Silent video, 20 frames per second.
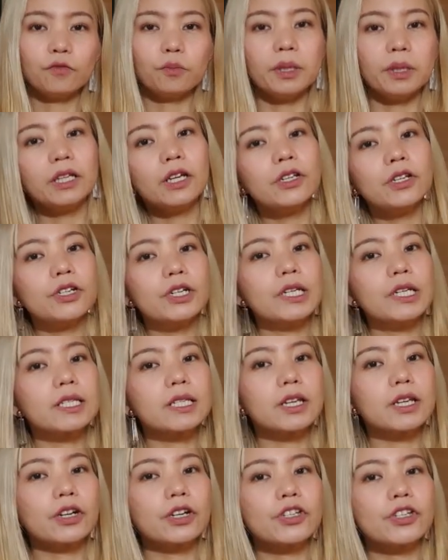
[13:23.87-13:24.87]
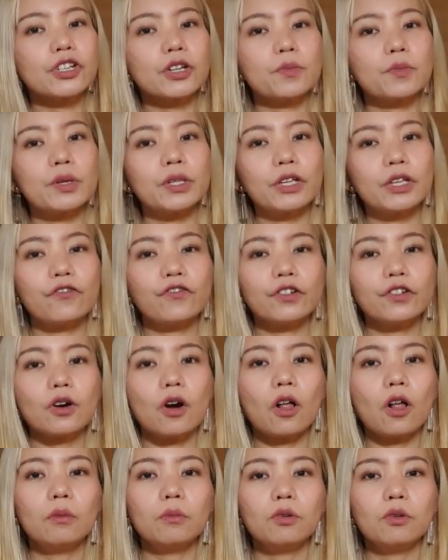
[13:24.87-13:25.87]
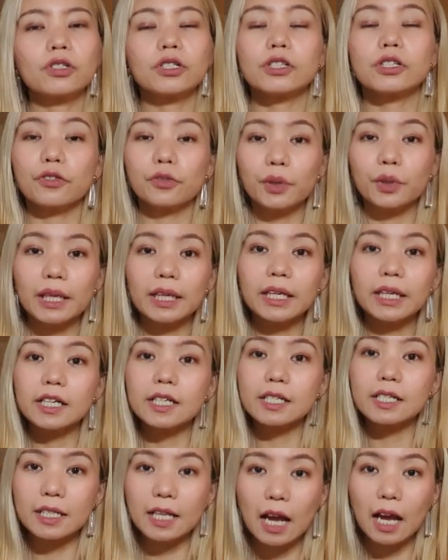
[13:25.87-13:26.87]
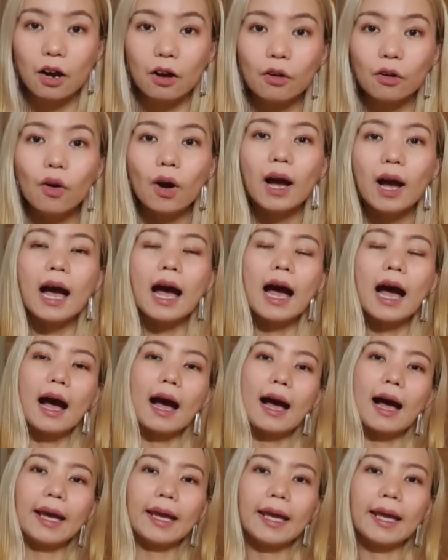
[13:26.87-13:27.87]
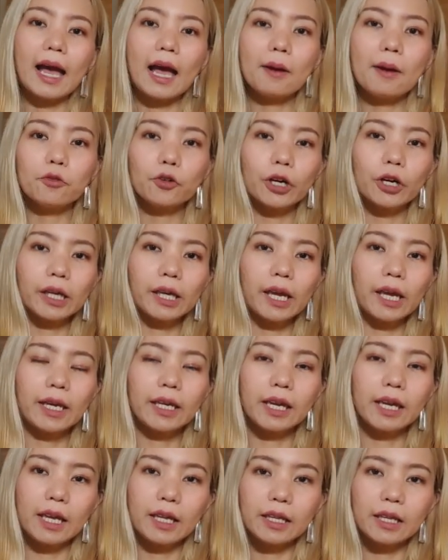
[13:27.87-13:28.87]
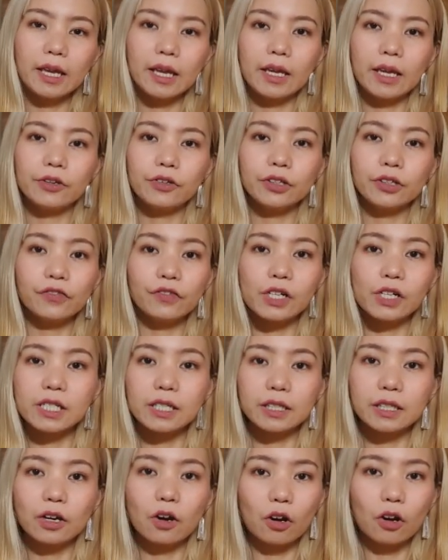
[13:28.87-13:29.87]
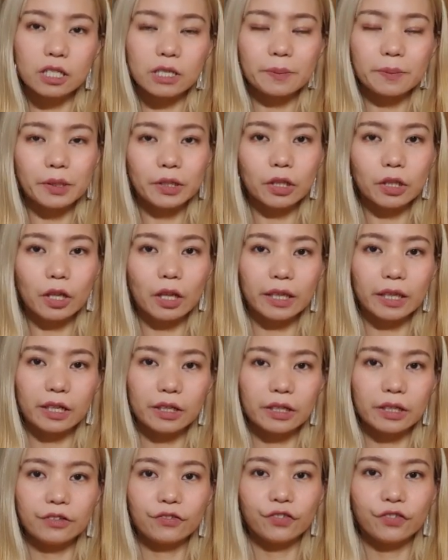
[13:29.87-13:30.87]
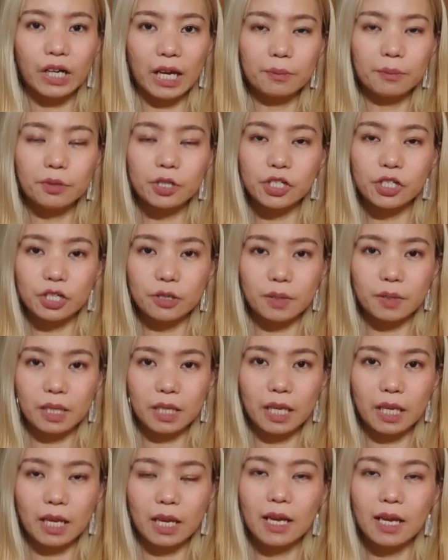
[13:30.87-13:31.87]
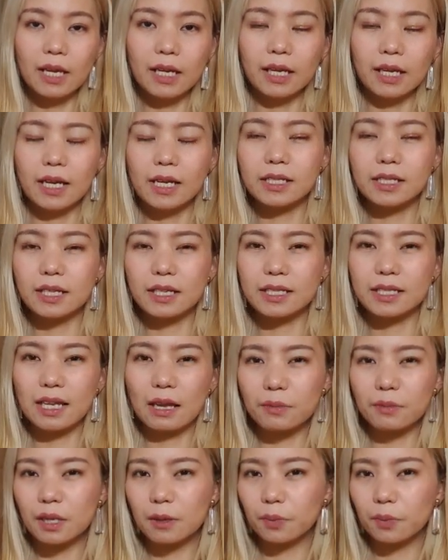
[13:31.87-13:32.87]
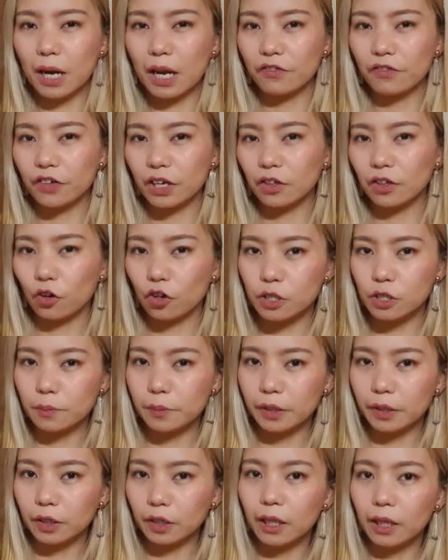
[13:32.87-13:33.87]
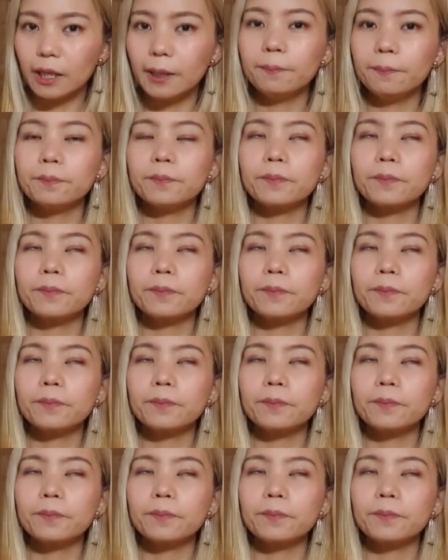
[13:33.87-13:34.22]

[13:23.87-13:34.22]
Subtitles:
been a nurse here in Germany for almost 3 years now. I am working in a university hospital here in Freiburg, Germany. It's a semi-private hospital.